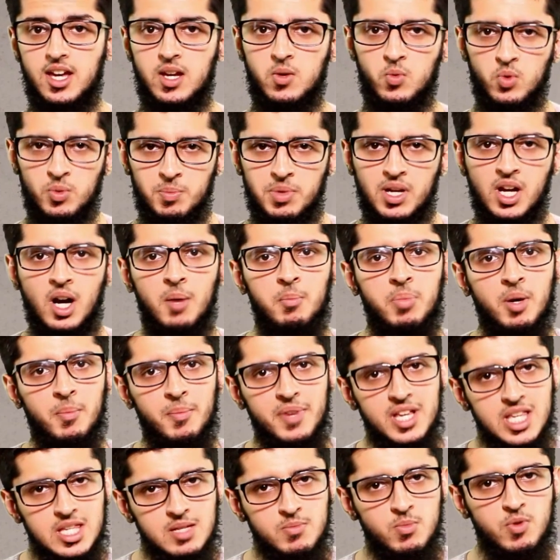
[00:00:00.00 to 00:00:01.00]
it will become
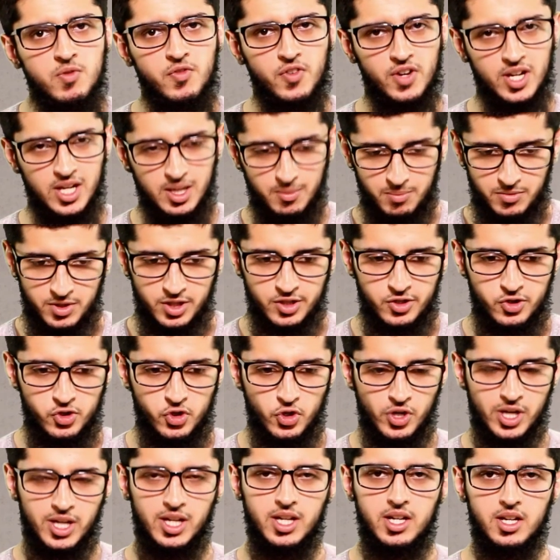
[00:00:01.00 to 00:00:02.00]
permissible for him to
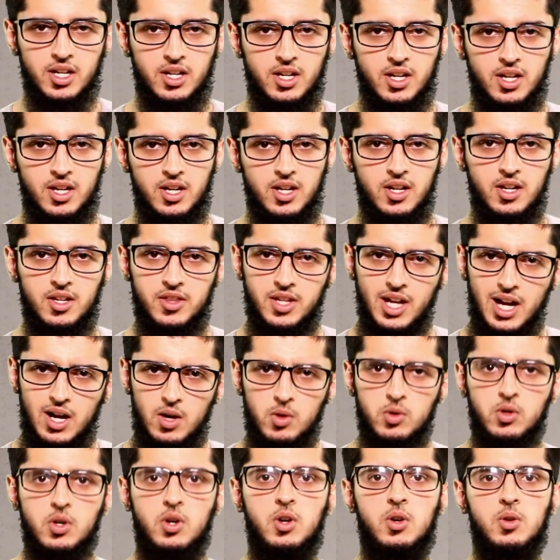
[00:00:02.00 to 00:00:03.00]
drink the
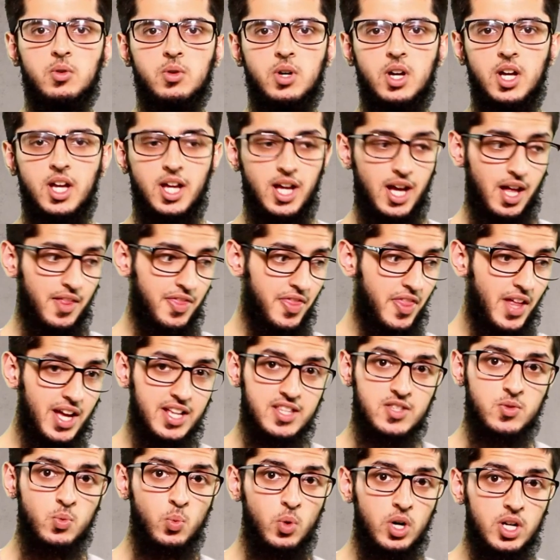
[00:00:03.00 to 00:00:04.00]
alcohol. And
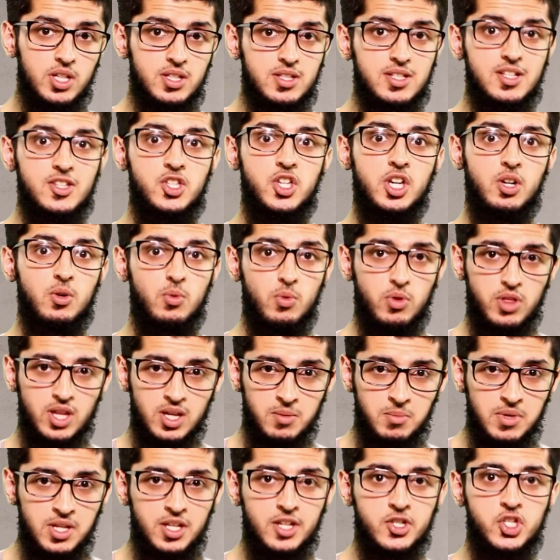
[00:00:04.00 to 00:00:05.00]
that's what Sheikh
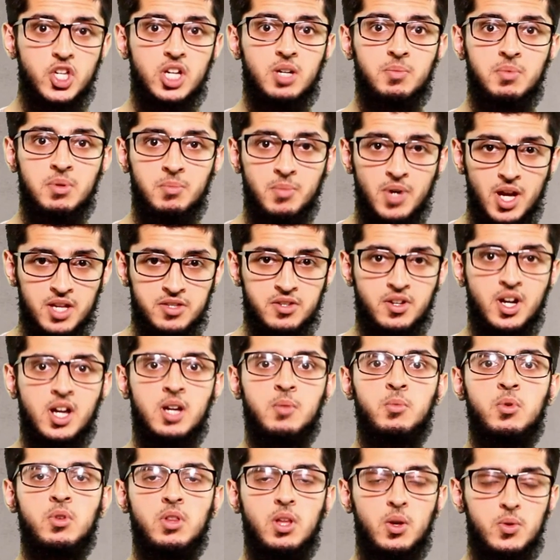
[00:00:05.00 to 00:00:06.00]
Uthaymeen, Sheikh bin Baz,
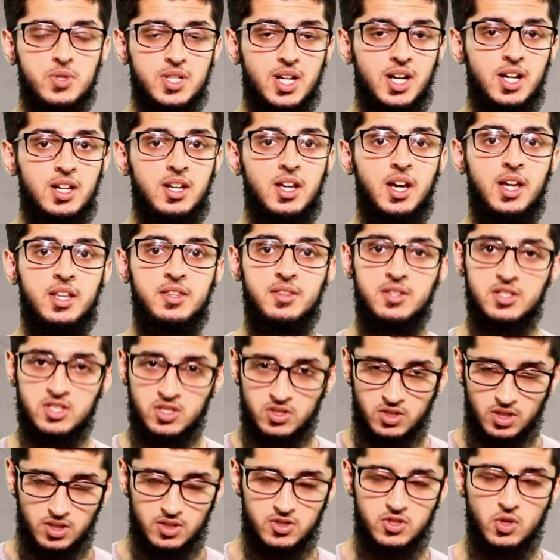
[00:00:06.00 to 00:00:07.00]
ta'ala, and
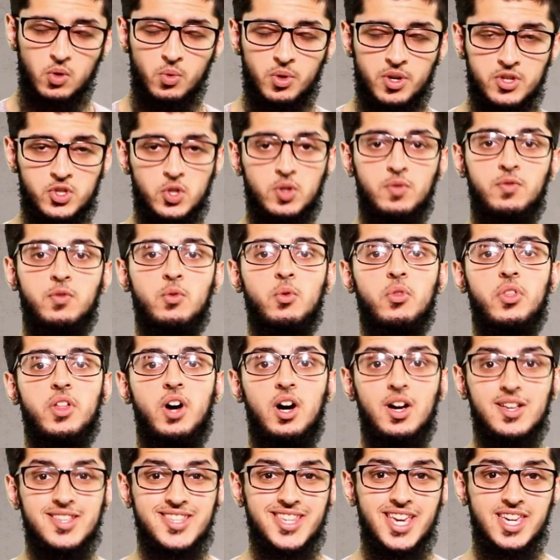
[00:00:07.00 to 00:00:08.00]
so on and so forth
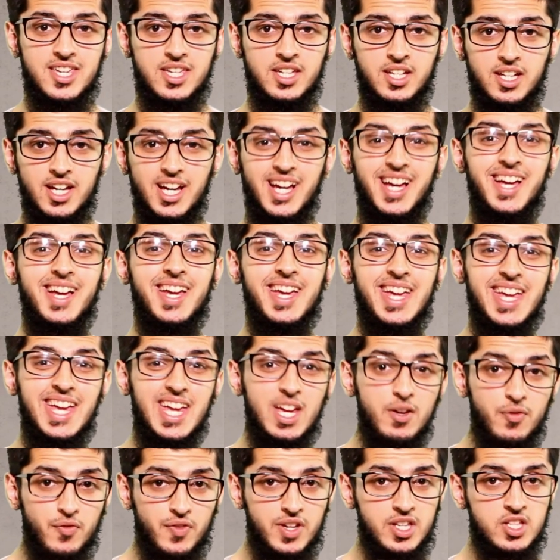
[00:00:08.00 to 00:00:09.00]
are saying.
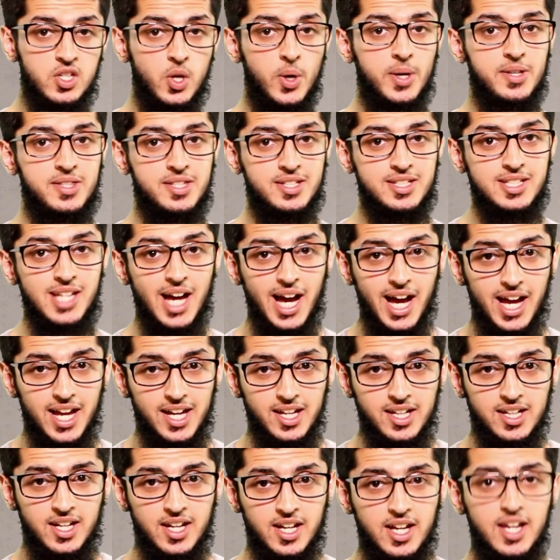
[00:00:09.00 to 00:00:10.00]
If he's going to
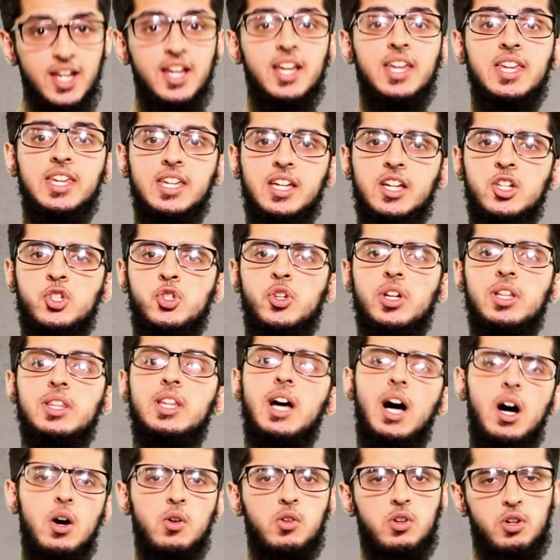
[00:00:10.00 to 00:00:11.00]
die, he could drink
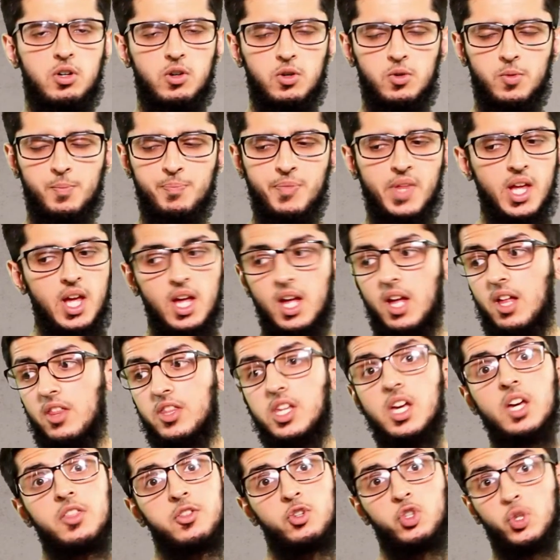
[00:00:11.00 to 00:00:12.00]
the alcohol.
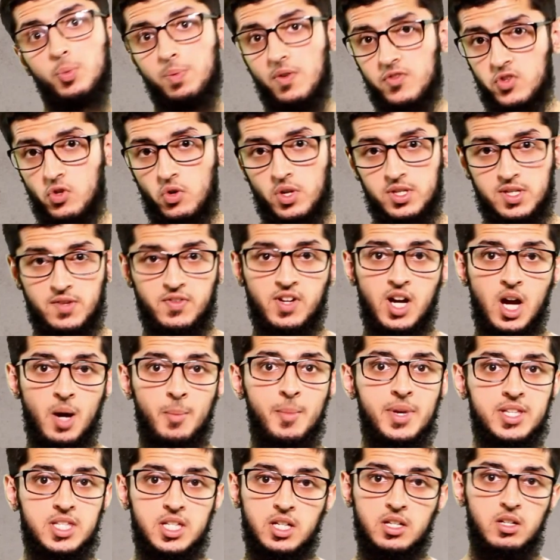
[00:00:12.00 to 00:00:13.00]
The other group of scholars have
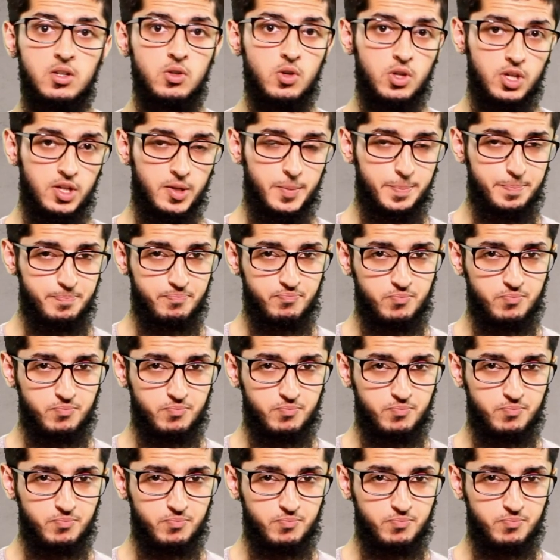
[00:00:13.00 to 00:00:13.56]
come and said, look,